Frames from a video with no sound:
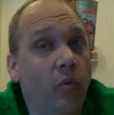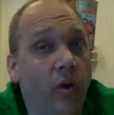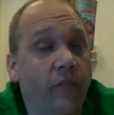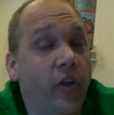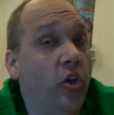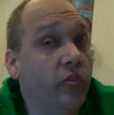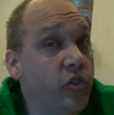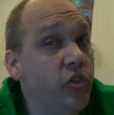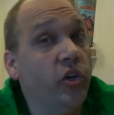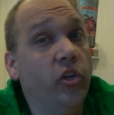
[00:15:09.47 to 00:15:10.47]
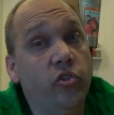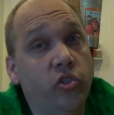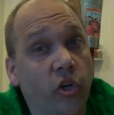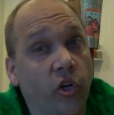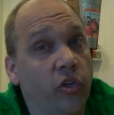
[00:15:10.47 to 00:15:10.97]
What if it calls for sugar, use
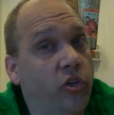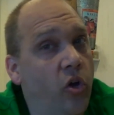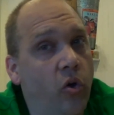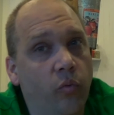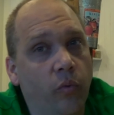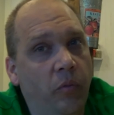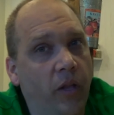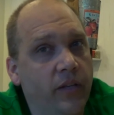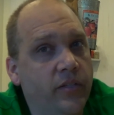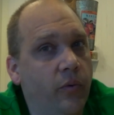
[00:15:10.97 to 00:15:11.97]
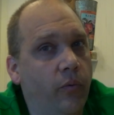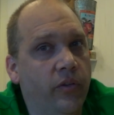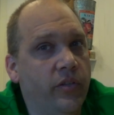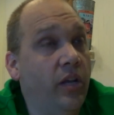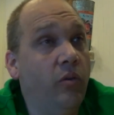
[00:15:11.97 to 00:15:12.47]
sugar. Don't replace it
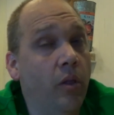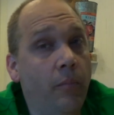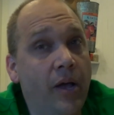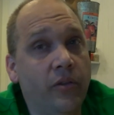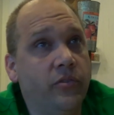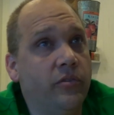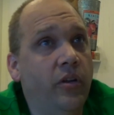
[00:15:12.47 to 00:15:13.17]
with equal amounts,